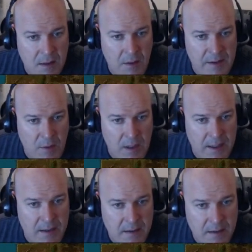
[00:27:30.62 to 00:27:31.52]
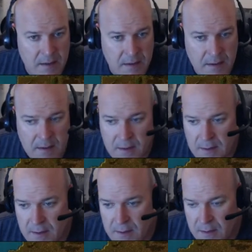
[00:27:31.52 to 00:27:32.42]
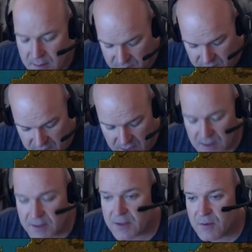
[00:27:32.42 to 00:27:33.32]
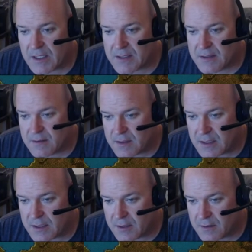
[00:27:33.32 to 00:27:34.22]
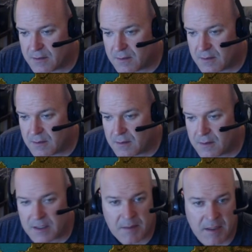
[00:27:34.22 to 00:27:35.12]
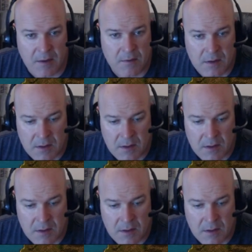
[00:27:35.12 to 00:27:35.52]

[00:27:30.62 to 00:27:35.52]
Oh, I know why. Because we're not on the correct thing here. There we go.